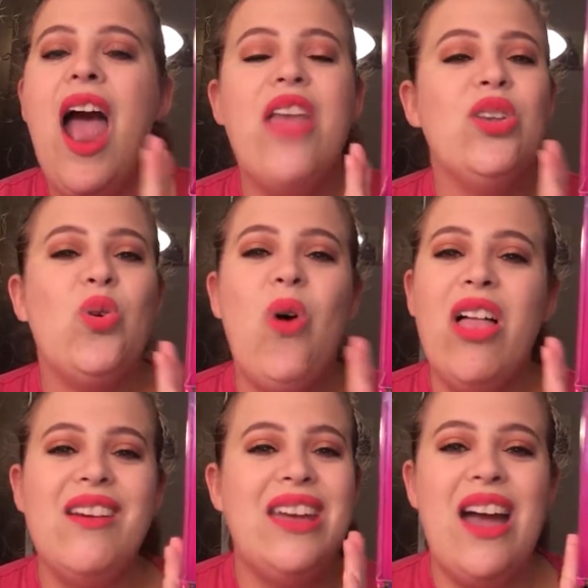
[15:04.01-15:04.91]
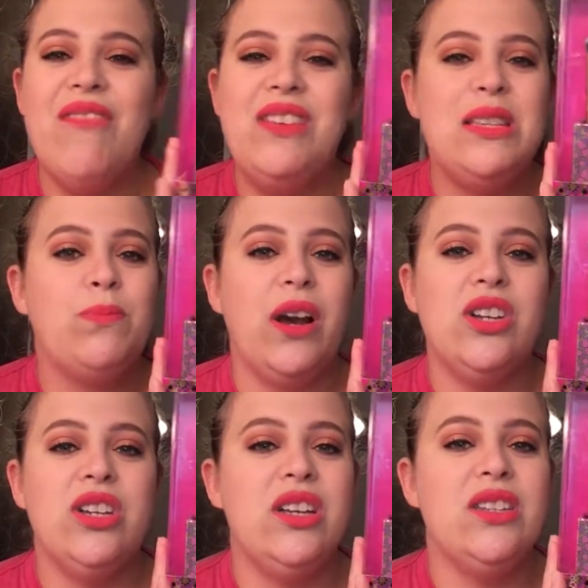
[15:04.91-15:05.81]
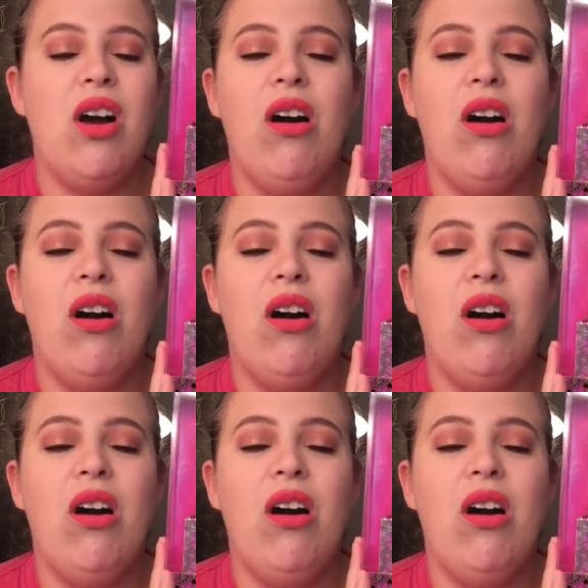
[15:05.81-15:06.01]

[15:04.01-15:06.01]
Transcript: and the quality of these brushes